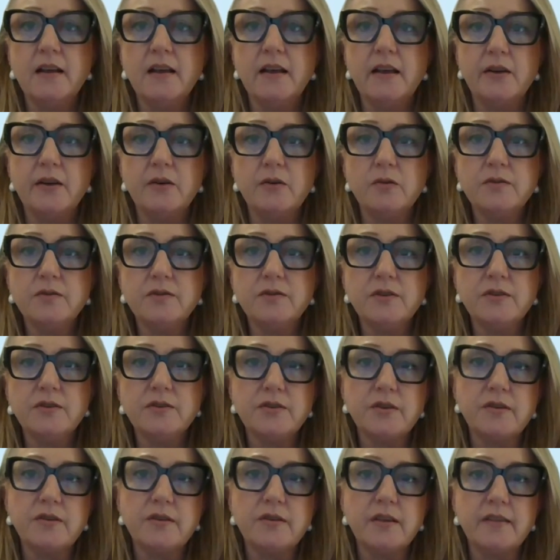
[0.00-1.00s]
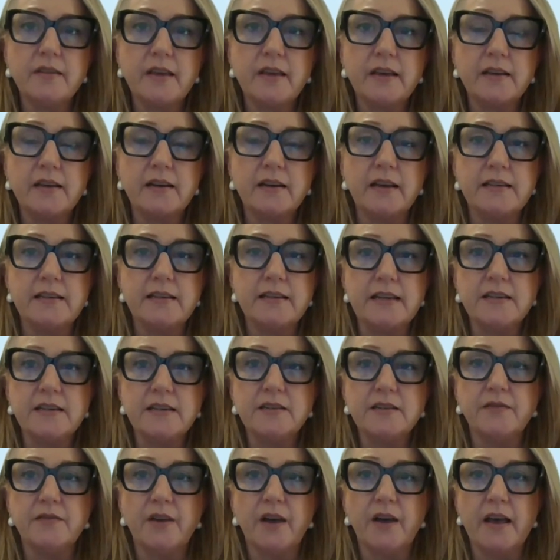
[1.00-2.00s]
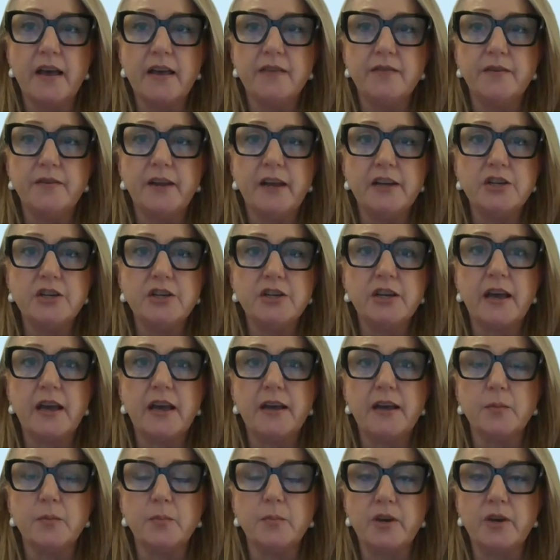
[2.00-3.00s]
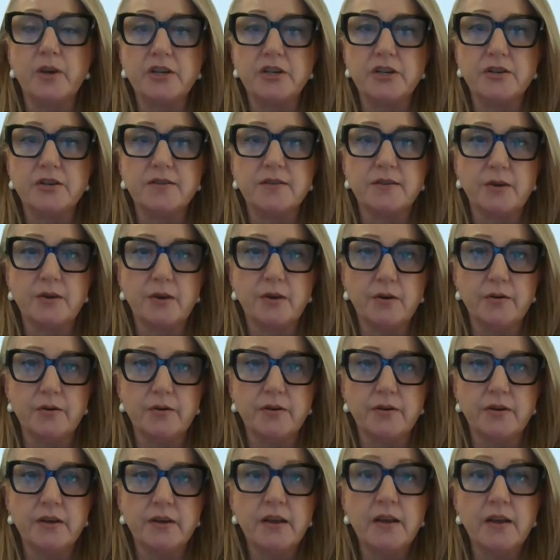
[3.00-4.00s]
and also so that they can identify if an educator breaches the code.